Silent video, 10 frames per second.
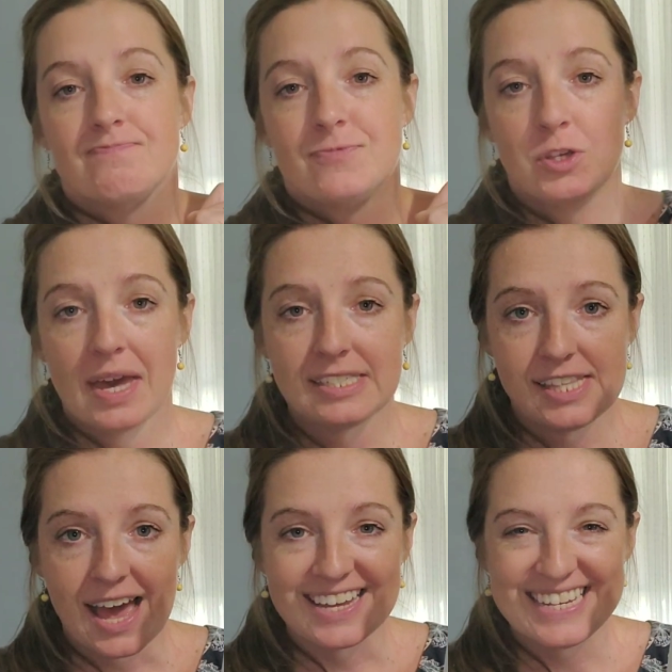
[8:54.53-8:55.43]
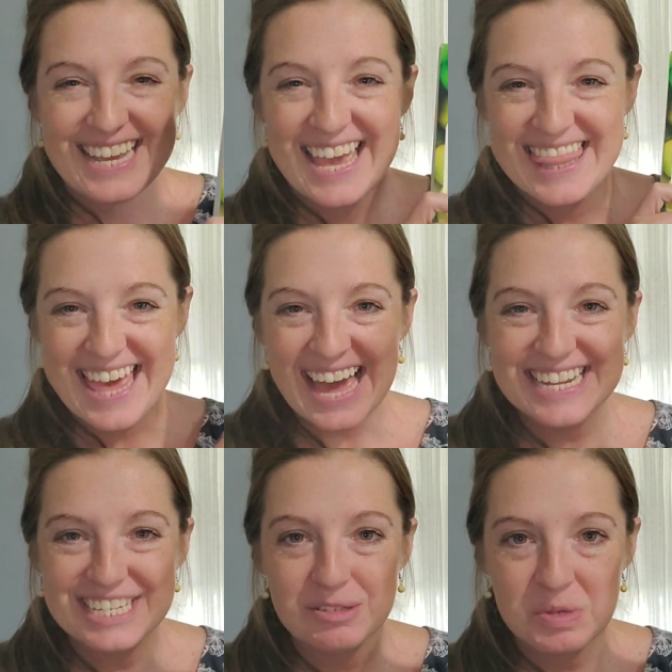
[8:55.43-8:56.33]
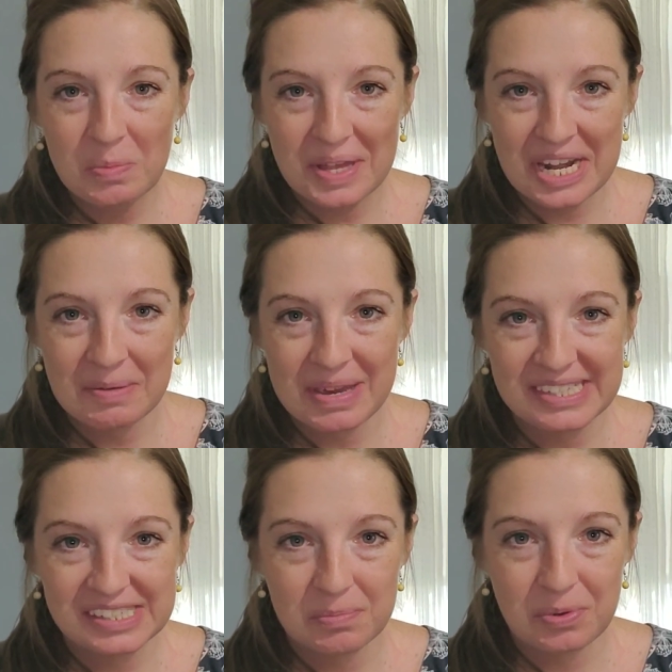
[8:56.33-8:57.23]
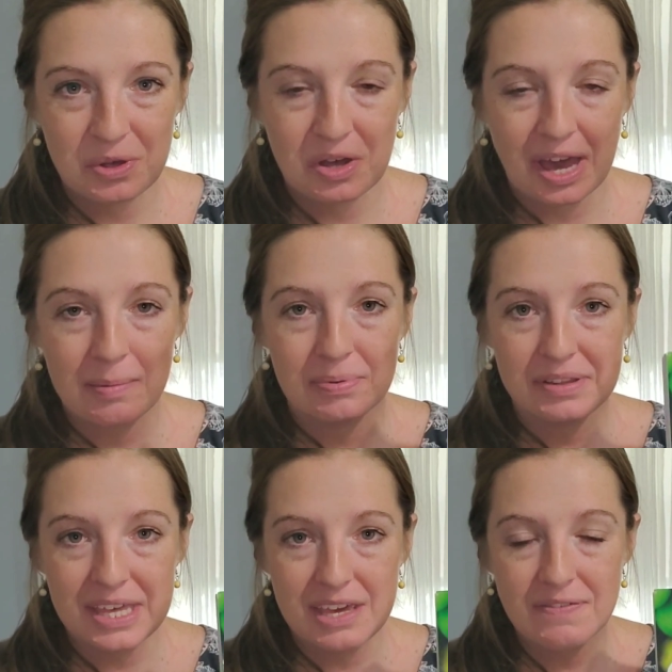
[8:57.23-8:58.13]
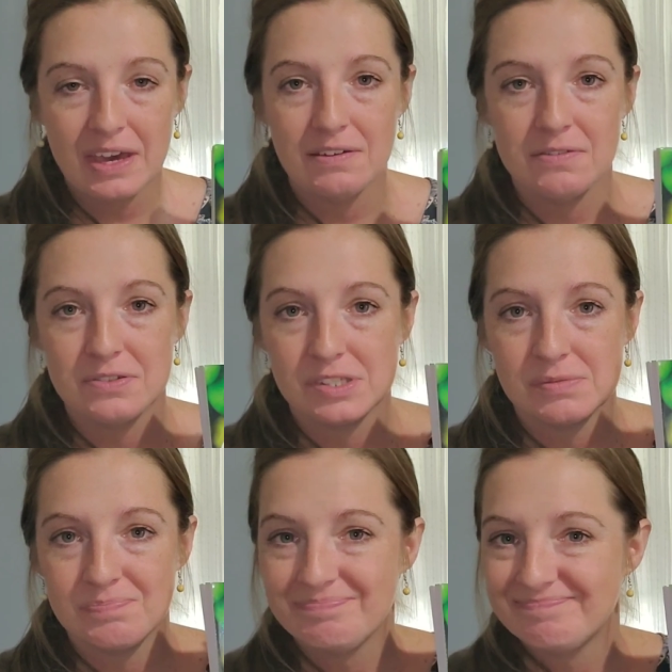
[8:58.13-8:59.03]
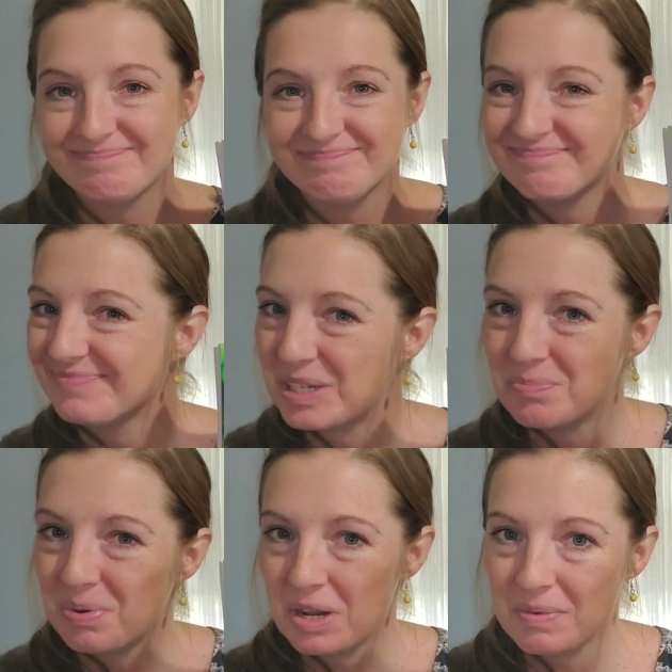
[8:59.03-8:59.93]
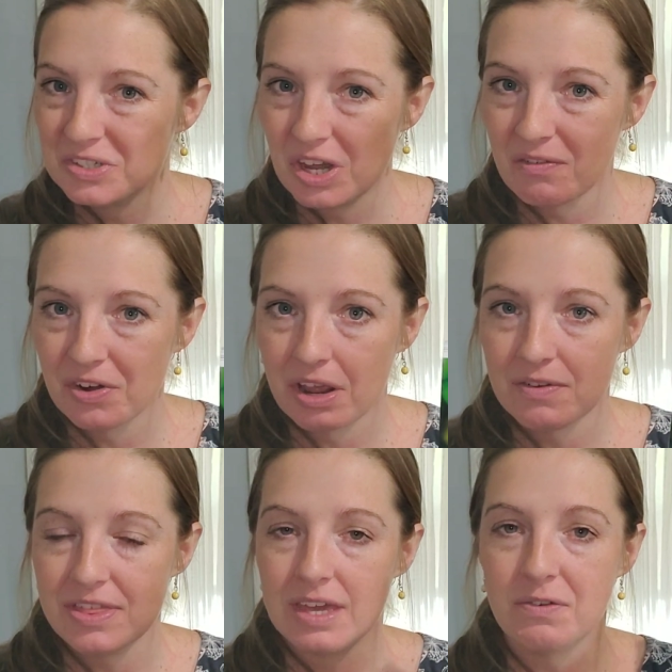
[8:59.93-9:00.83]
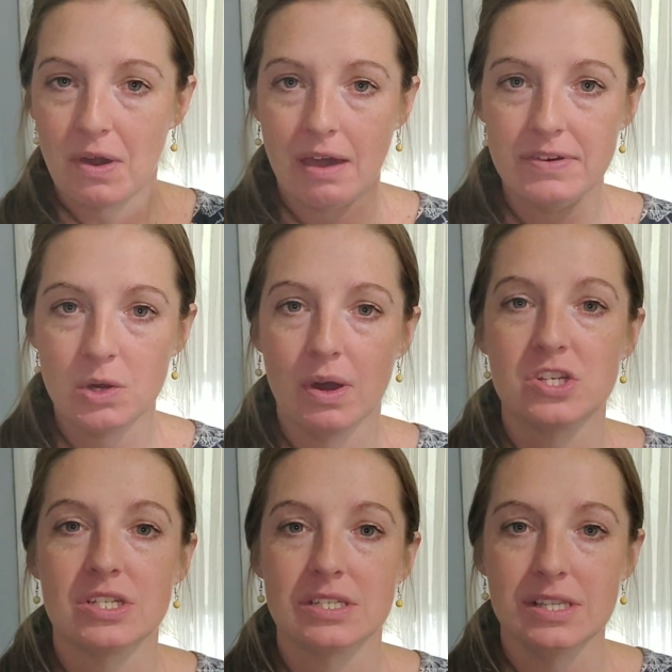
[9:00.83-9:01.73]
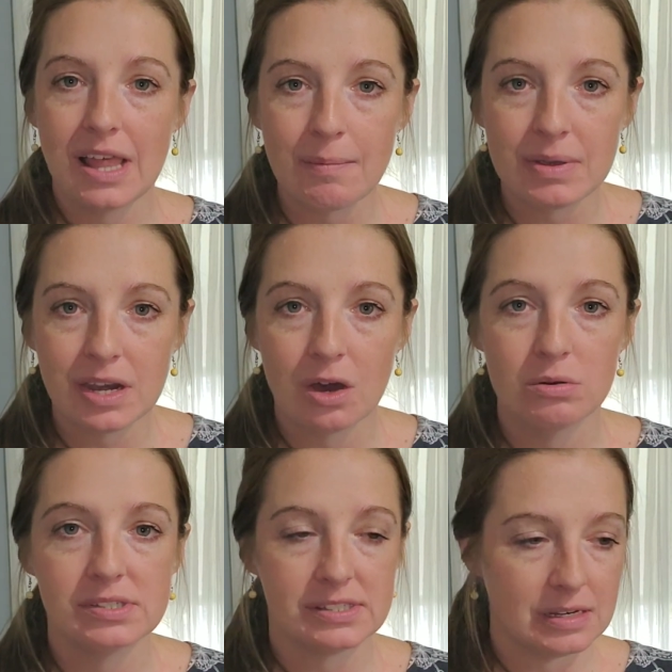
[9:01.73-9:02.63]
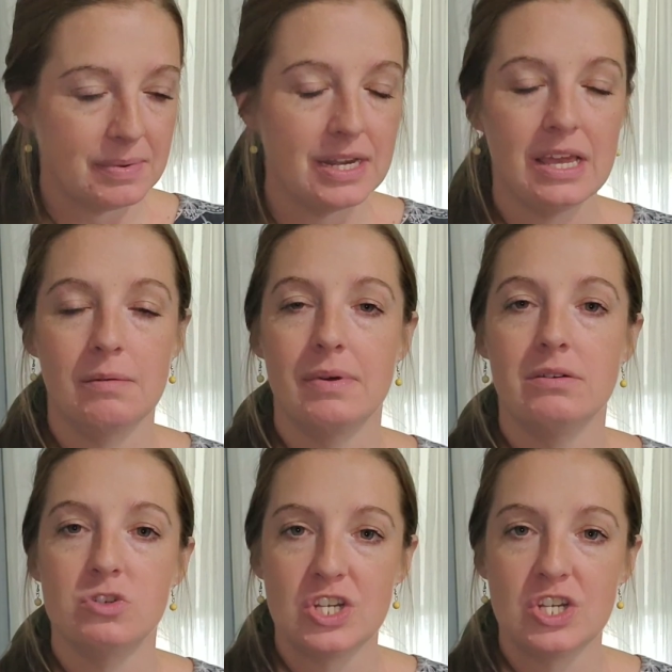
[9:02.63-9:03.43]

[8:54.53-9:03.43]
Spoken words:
so that's that. That is meal planning made simple. I believe I've pretty much covered everything. If you have any questions, let me know. Send me an email,